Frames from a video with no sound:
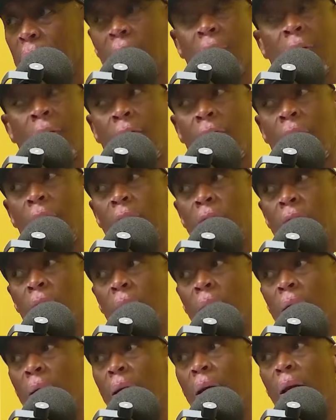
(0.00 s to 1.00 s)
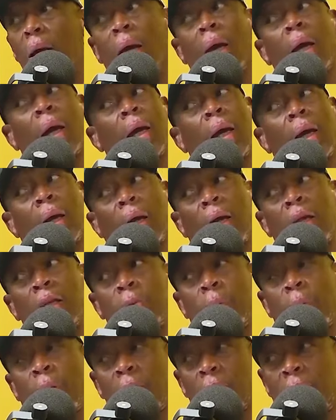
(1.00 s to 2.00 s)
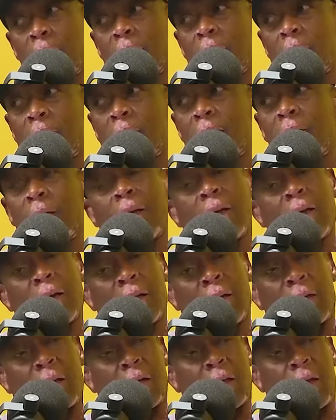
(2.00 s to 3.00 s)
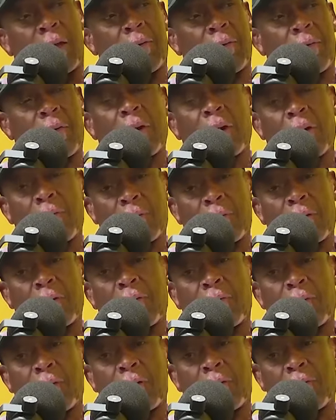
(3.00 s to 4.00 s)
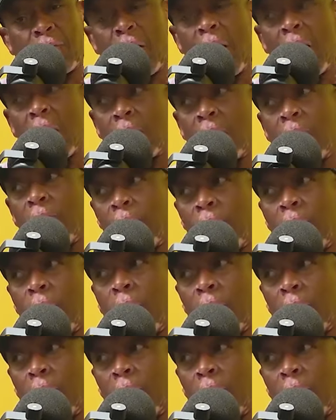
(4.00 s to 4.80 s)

very tall. His presence, if if if if I go forward,